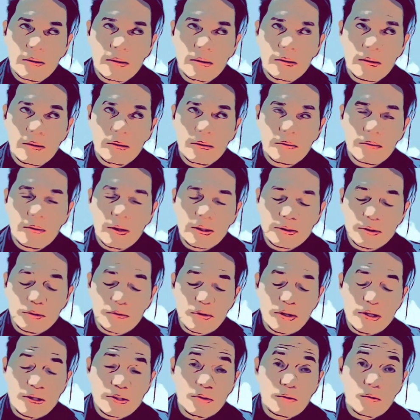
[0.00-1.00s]
That's the
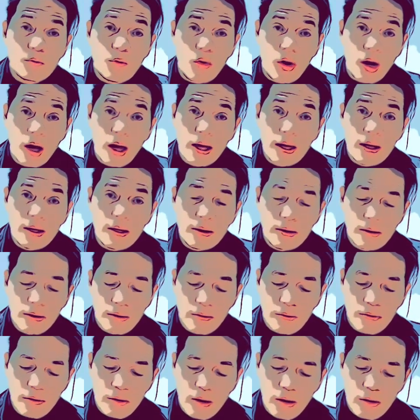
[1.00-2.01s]
reason why there
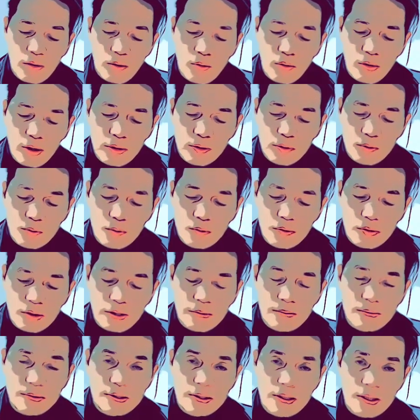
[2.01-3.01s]
are only two terms
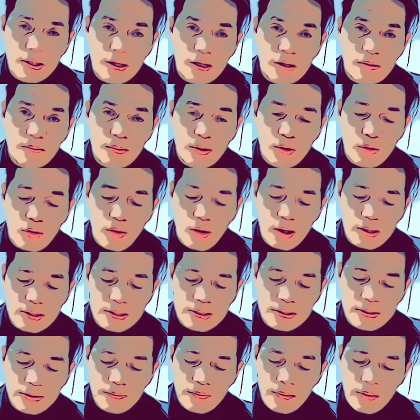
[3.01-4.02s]
here, because
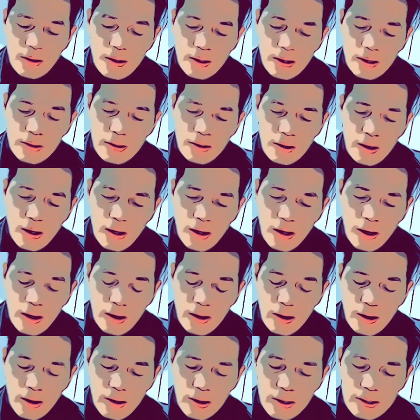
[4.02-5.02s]
the
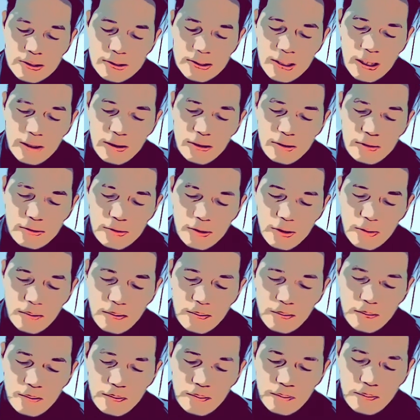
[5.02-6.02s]
second term
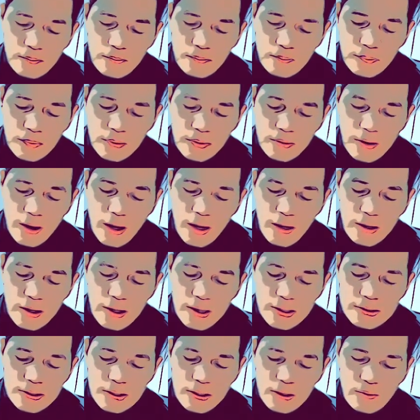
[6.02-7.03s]
there is
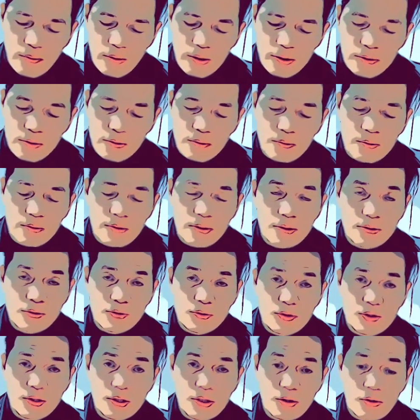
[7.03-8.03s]
equal to
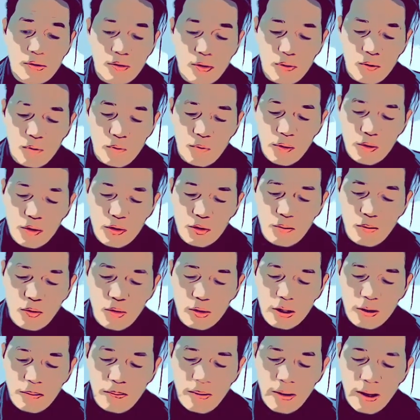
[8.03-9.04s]
0 when you
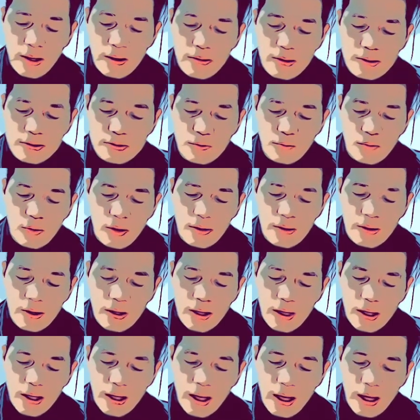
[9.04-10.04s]
multiply this one,
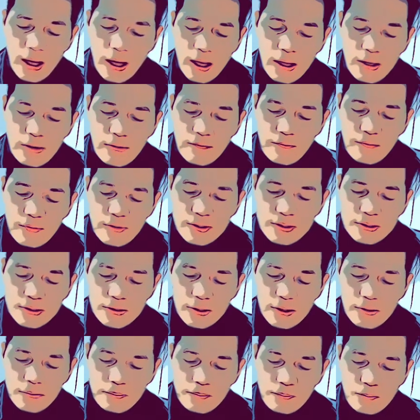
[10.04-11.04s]
and the first term,
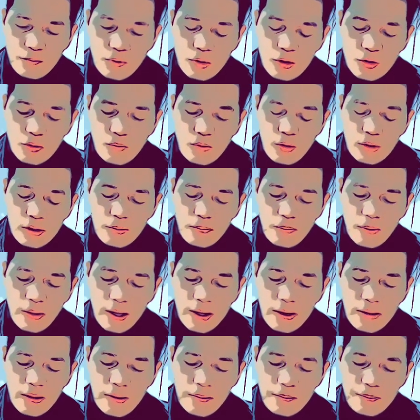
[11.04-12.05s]
when you multiply
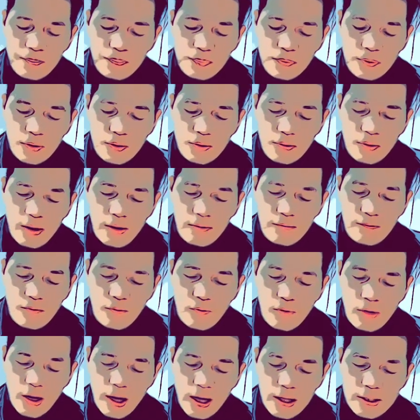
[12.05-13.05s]
them, you have
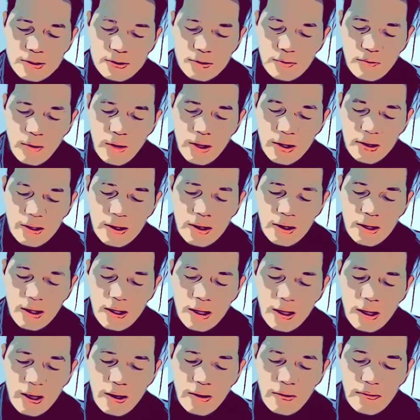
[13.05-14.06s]
4x squared,
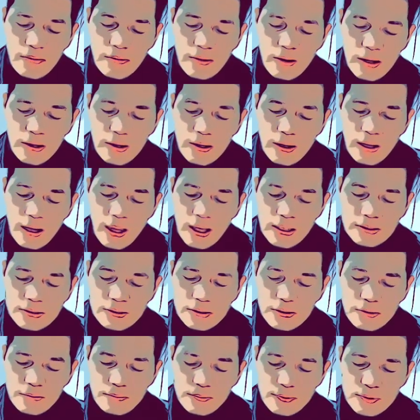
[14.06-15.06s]
and then the last
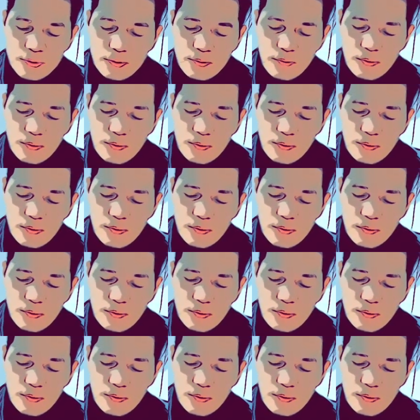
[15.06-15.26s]
terms, when you